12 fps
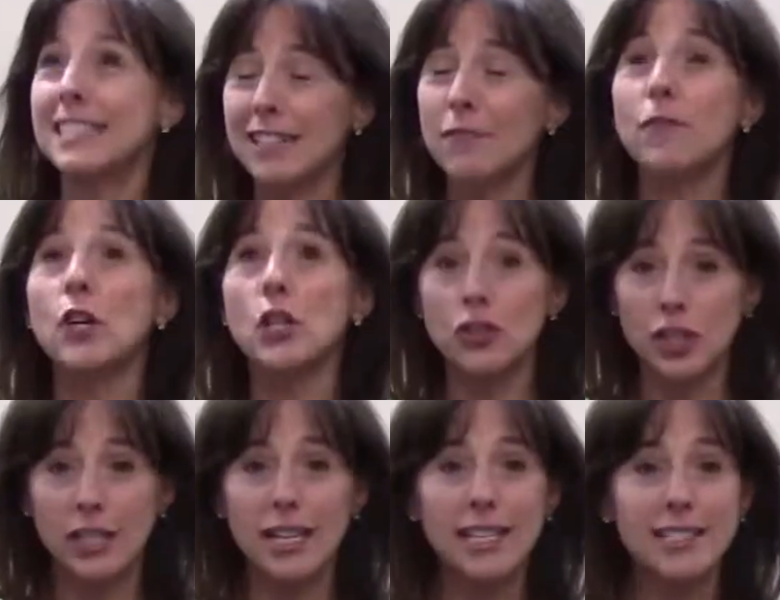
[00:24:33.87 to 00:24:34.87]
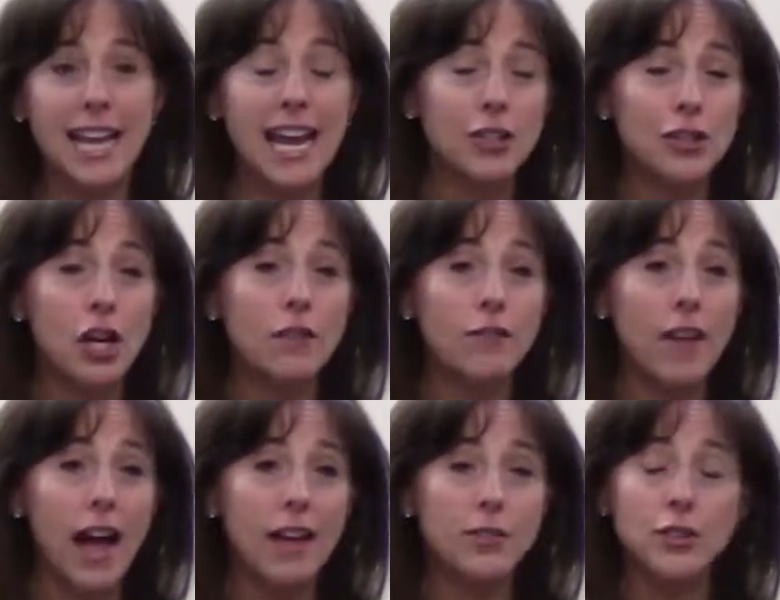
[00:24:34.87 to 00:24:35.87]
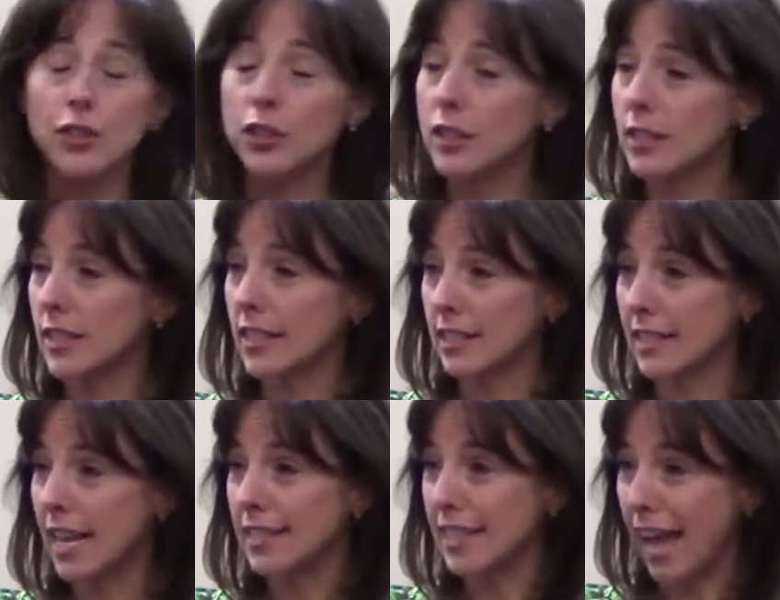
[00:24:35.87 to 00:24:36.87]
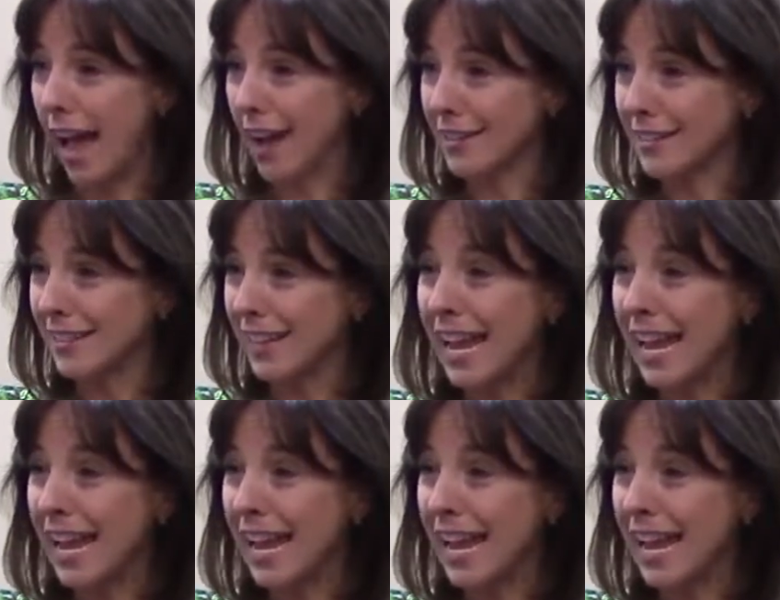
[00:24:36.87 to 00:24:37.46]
version, it's HR 5, Student Success Act,